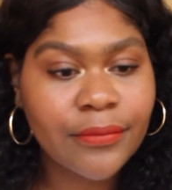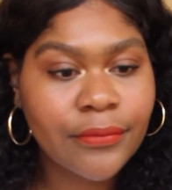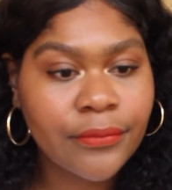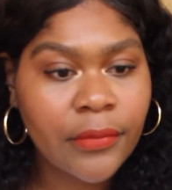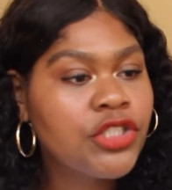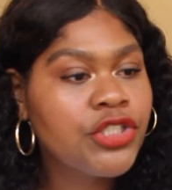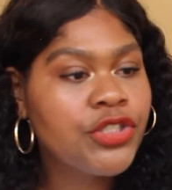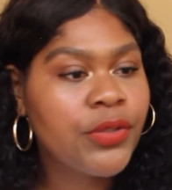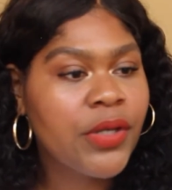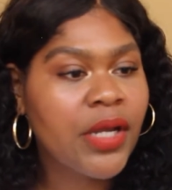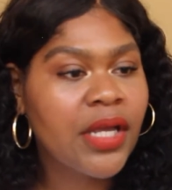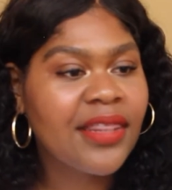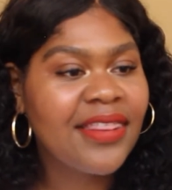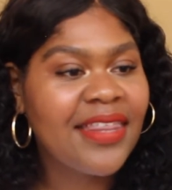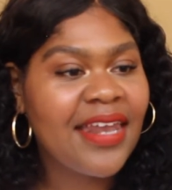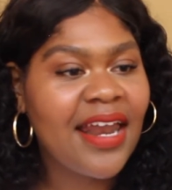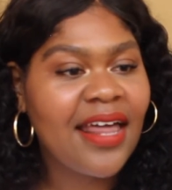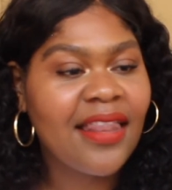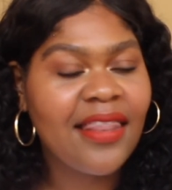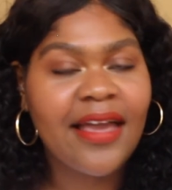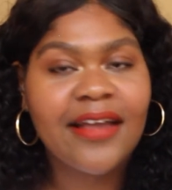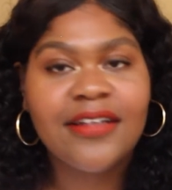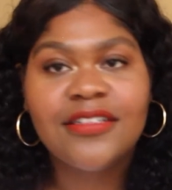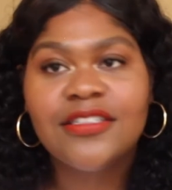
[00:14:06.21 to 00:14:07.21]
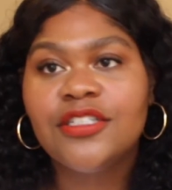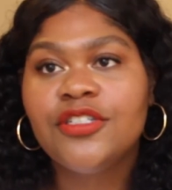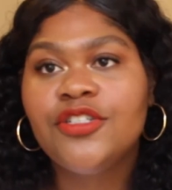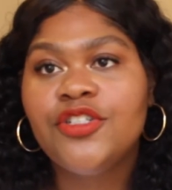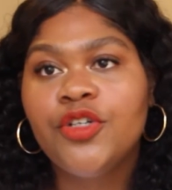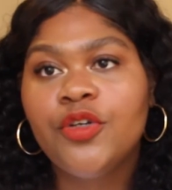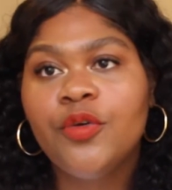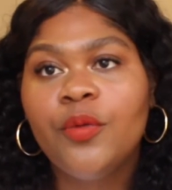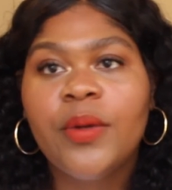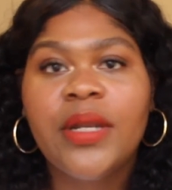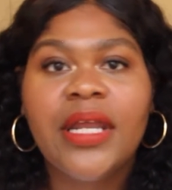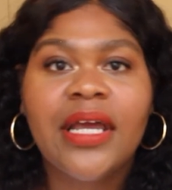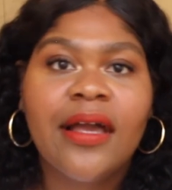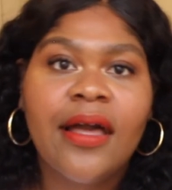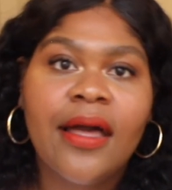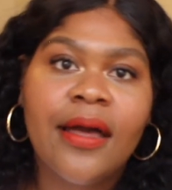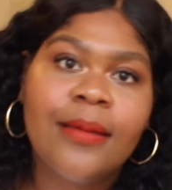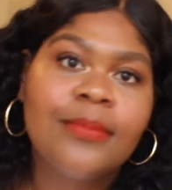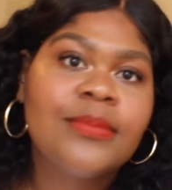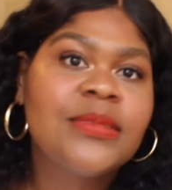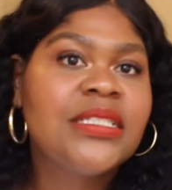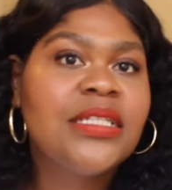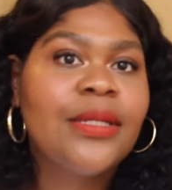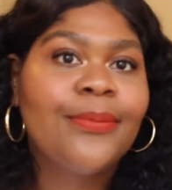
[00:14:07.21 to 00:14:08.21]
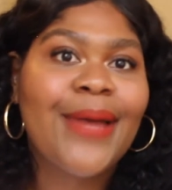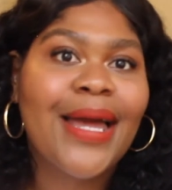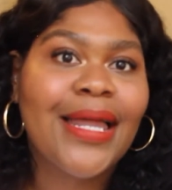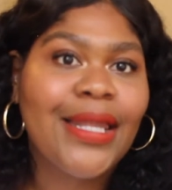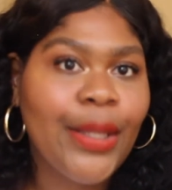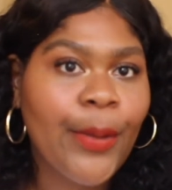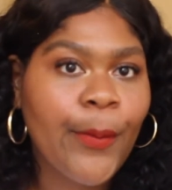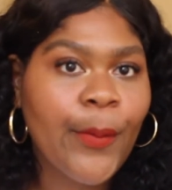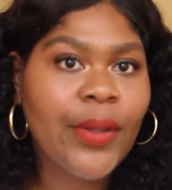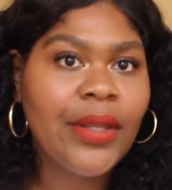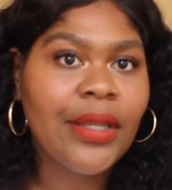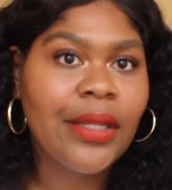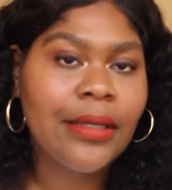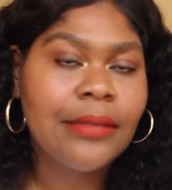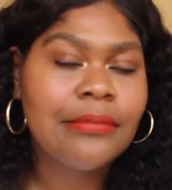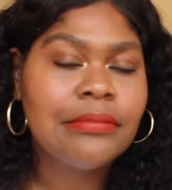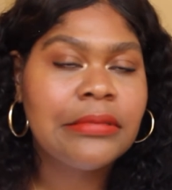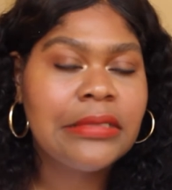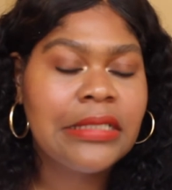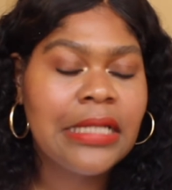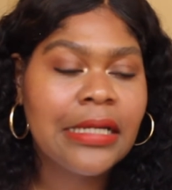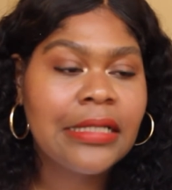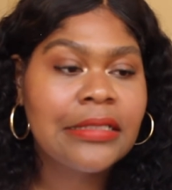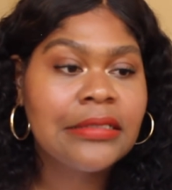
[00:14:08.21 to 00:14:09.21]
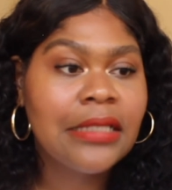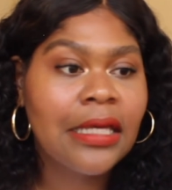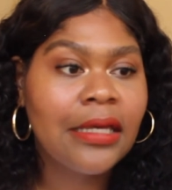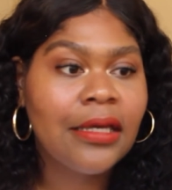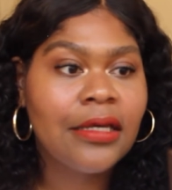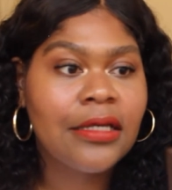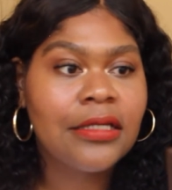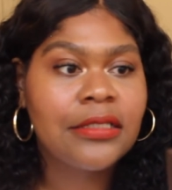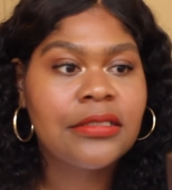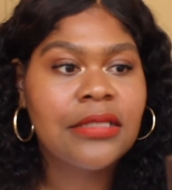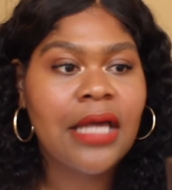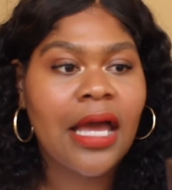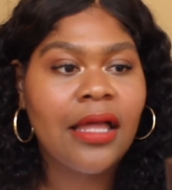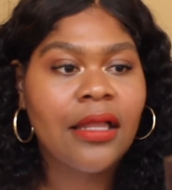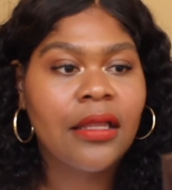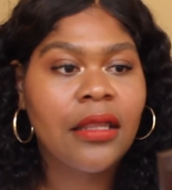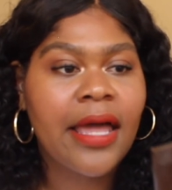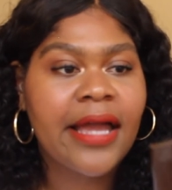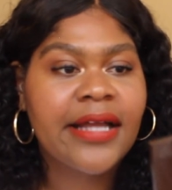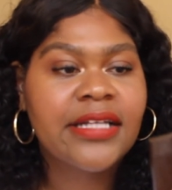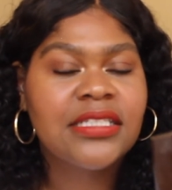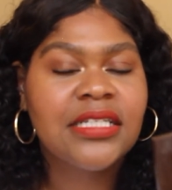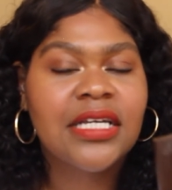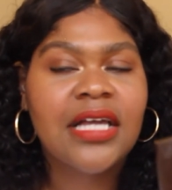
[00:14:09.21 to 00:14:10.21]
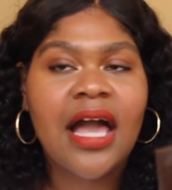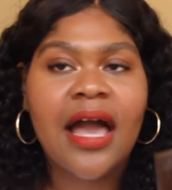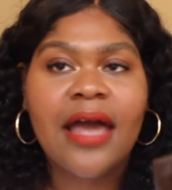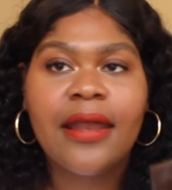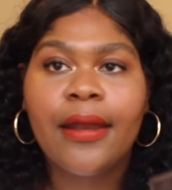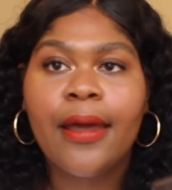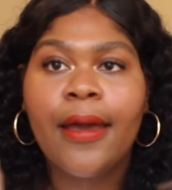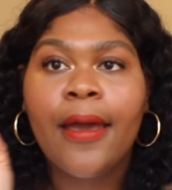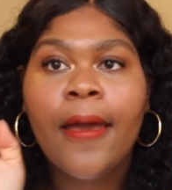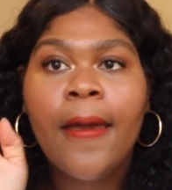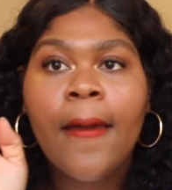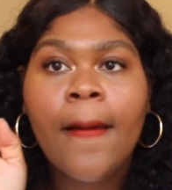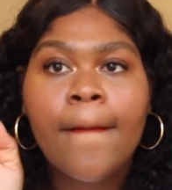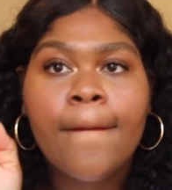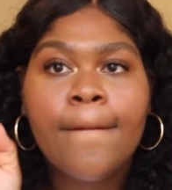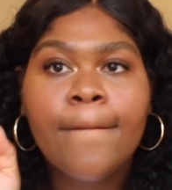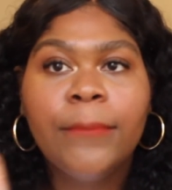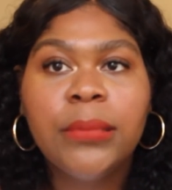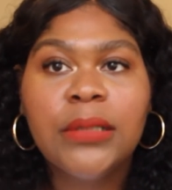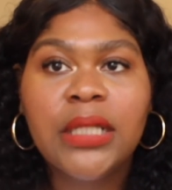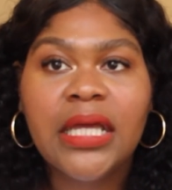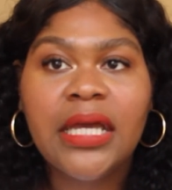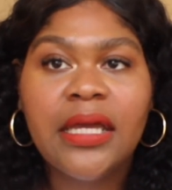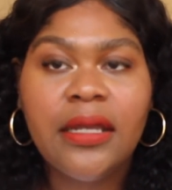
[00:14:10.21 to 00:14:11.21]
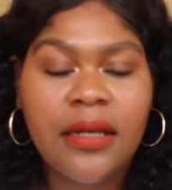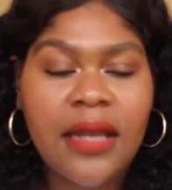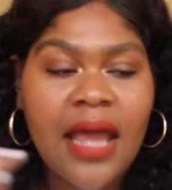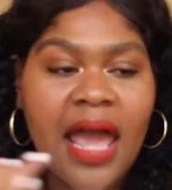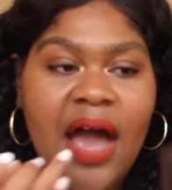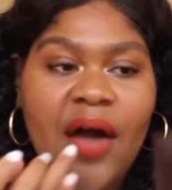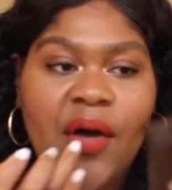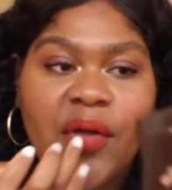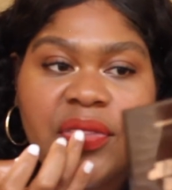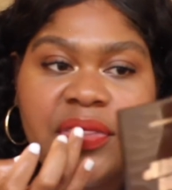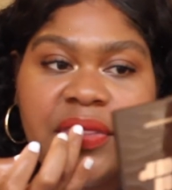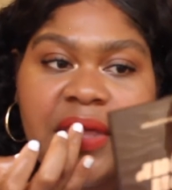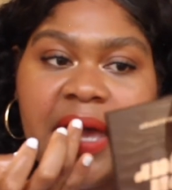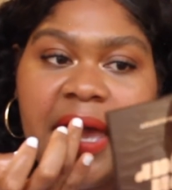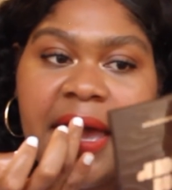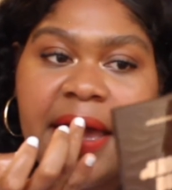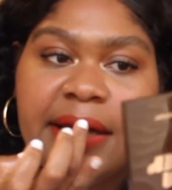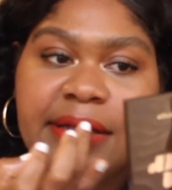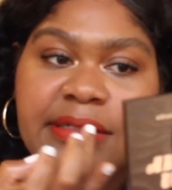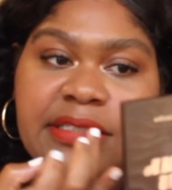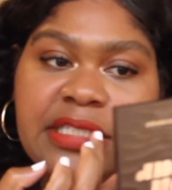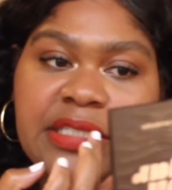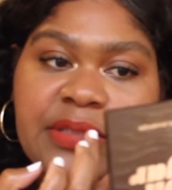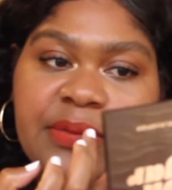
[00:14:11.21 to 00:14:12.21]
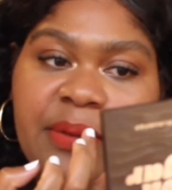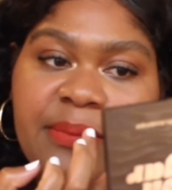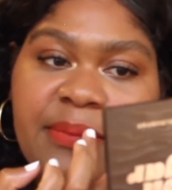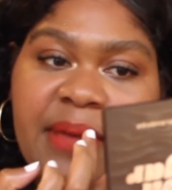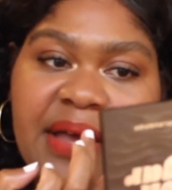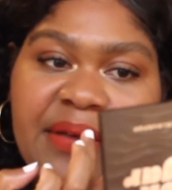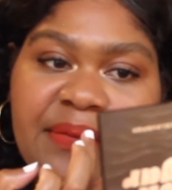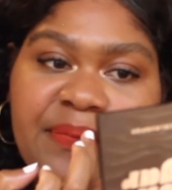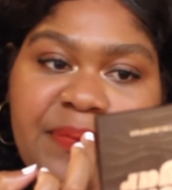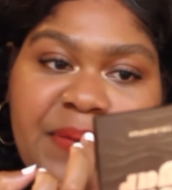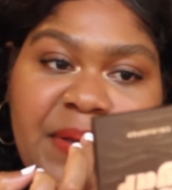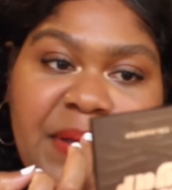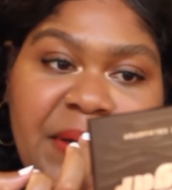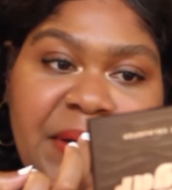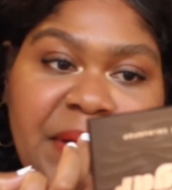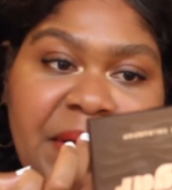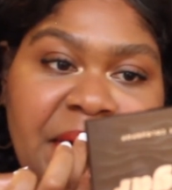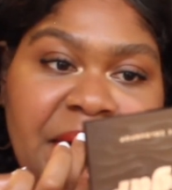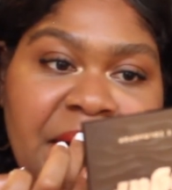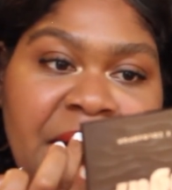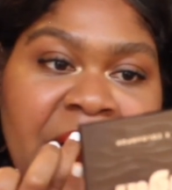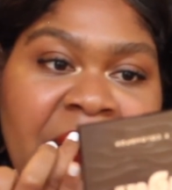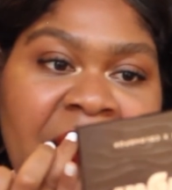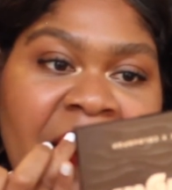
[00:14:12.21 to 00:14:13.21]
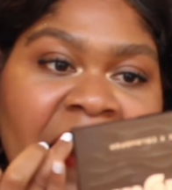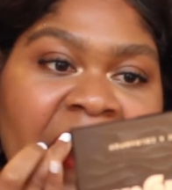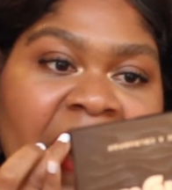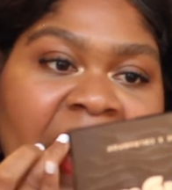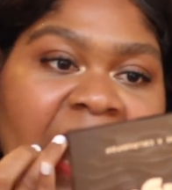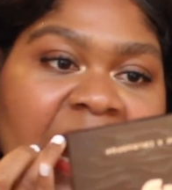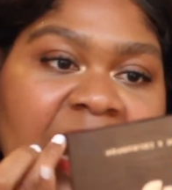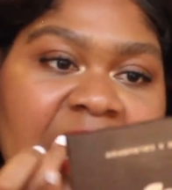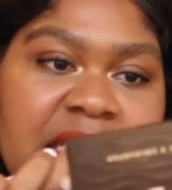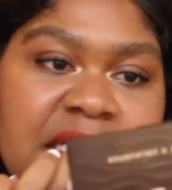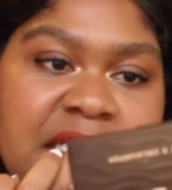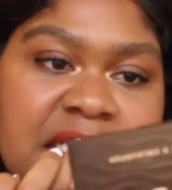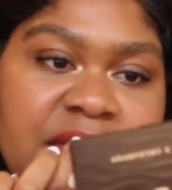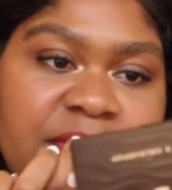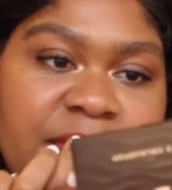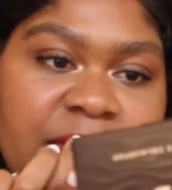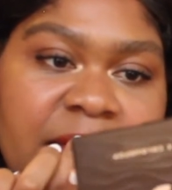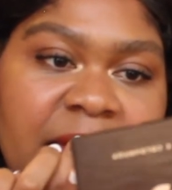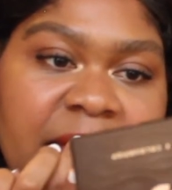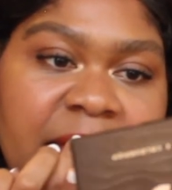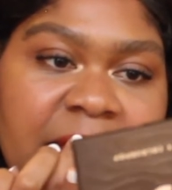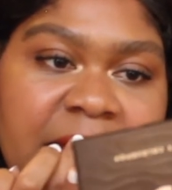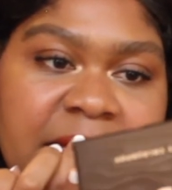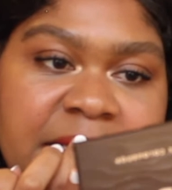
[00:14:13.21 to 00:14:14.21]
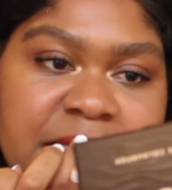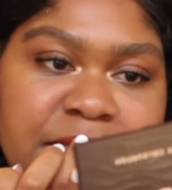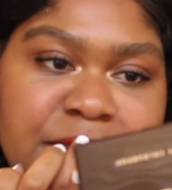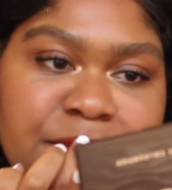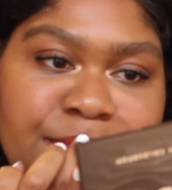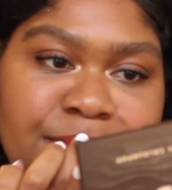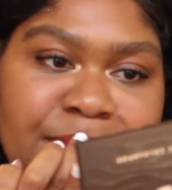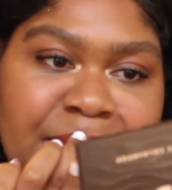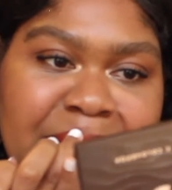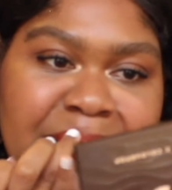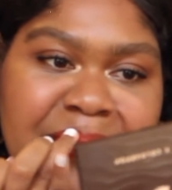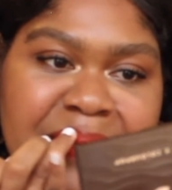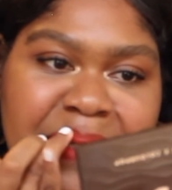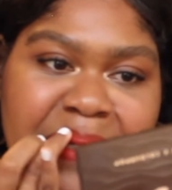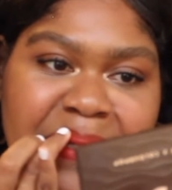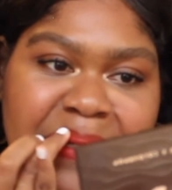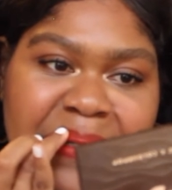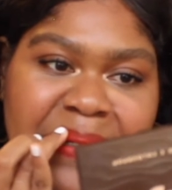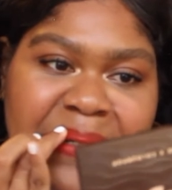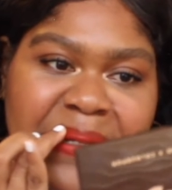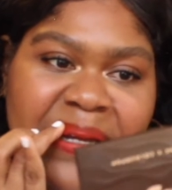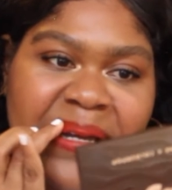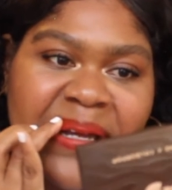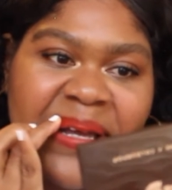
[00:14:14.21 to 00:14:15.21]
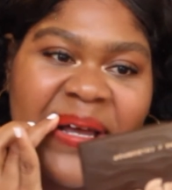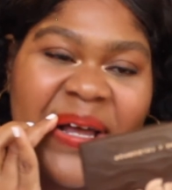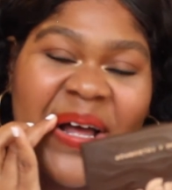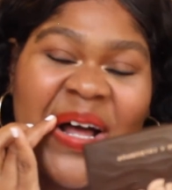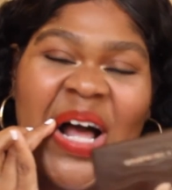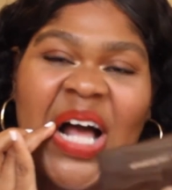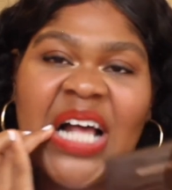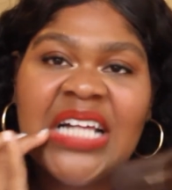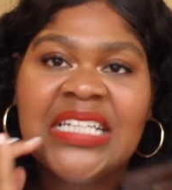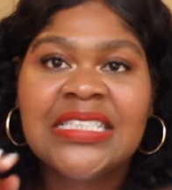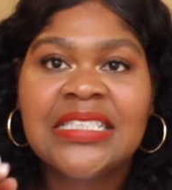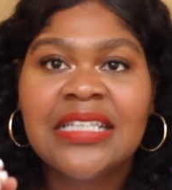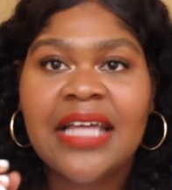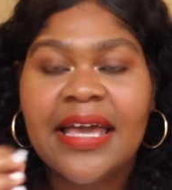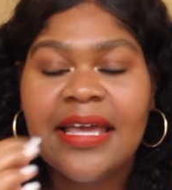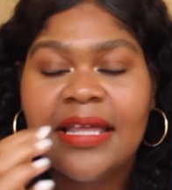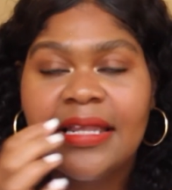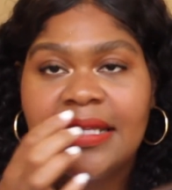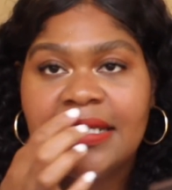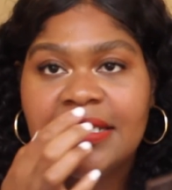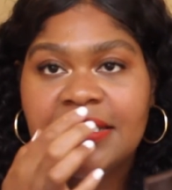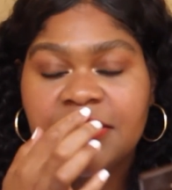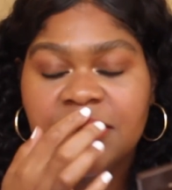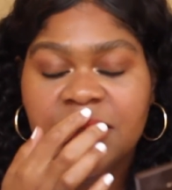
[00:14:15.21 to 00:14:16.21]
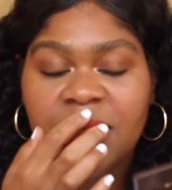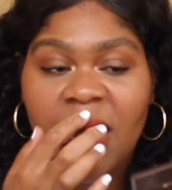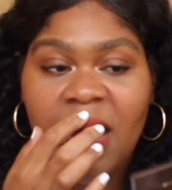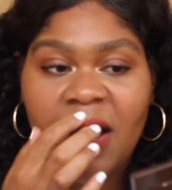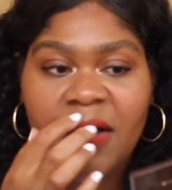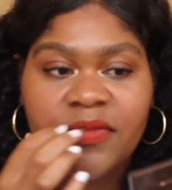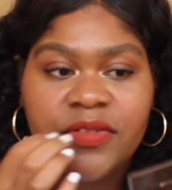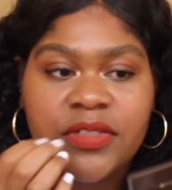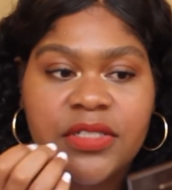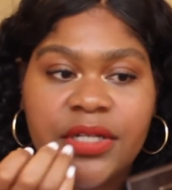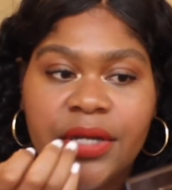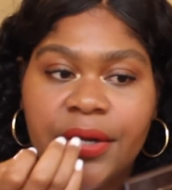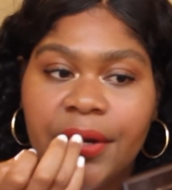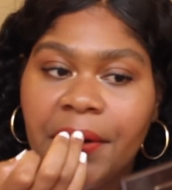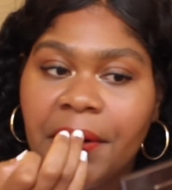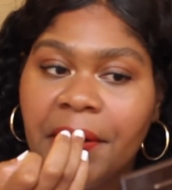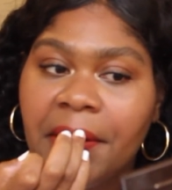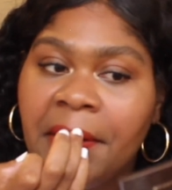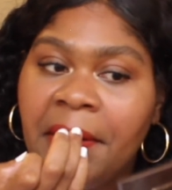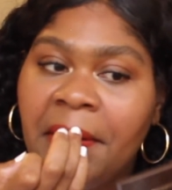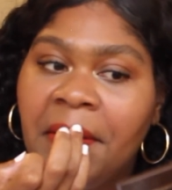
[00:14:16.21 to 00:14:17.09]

Trick that I like to do when it comes to my liquid lipsticks is I like to kind of blend out the edges with my finger, and I just feel like it just makes it look slightly softer.